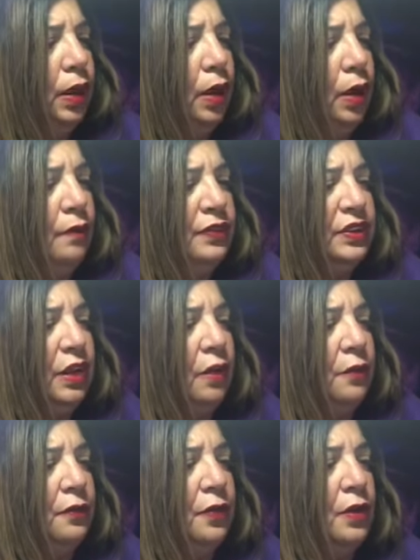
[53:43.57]
Of
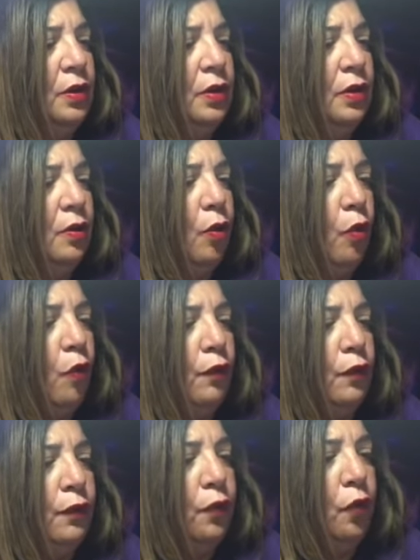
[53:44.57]
self
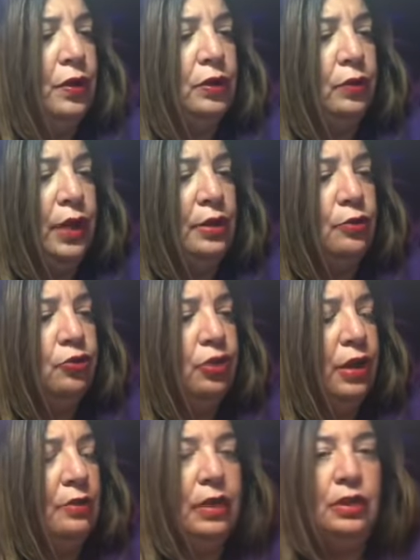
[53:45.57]
overflow into energy
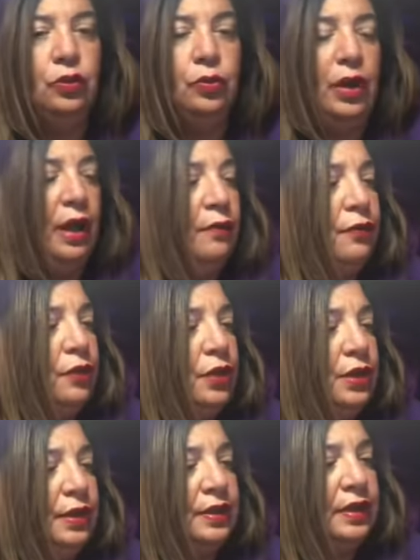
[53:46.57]
into
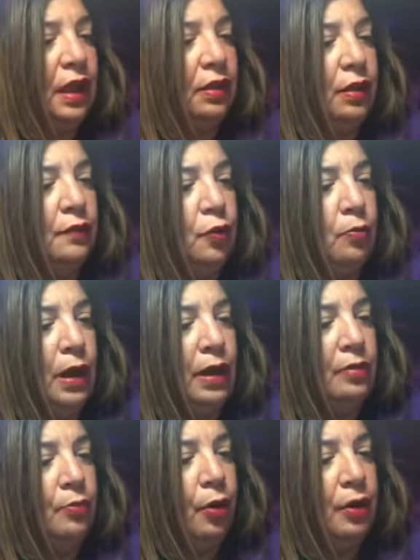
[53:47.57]
every cell of your
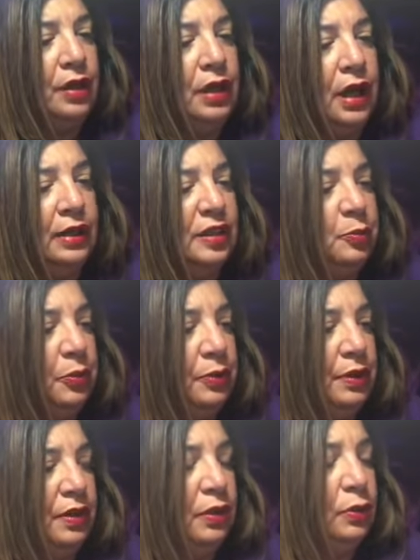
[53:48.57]
mind, body, and
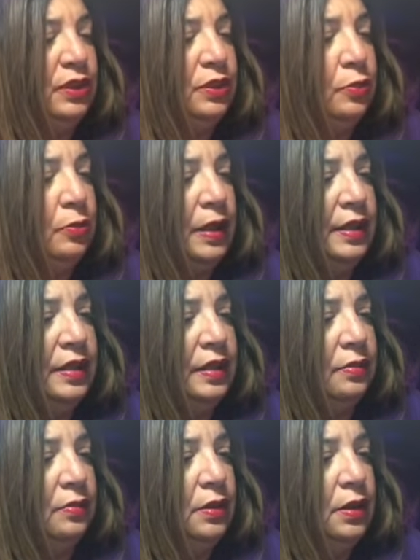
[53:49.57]
spirit. Crystal
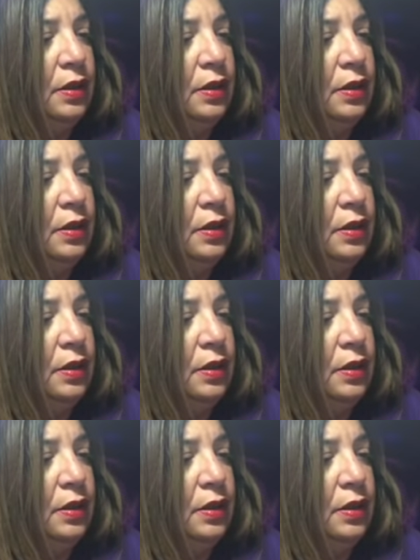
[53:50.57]
medicine.